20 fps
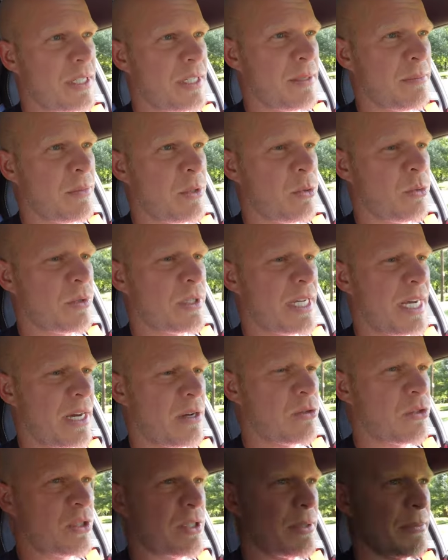in Moon
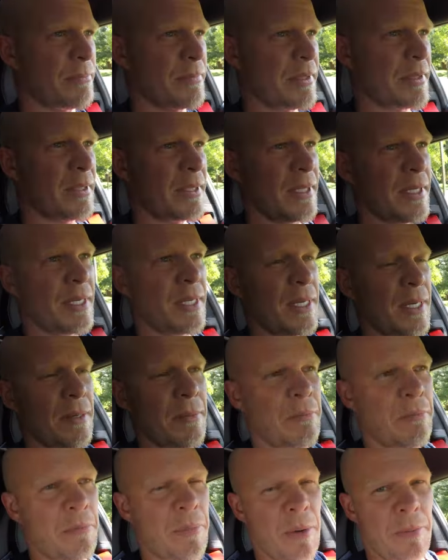Township.
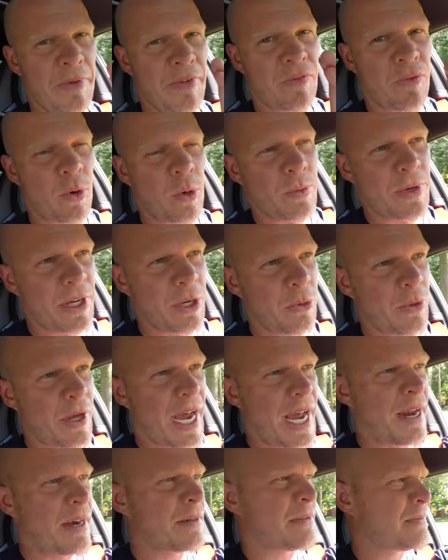But before we do
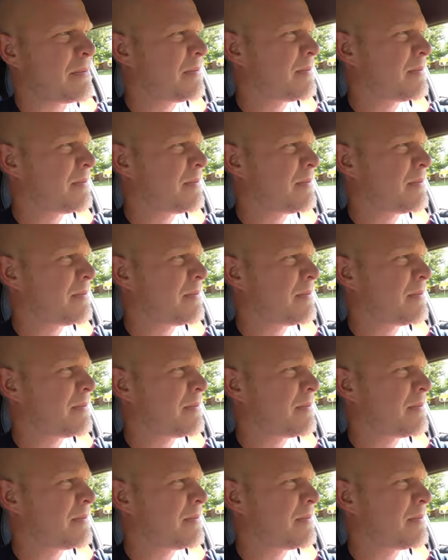that,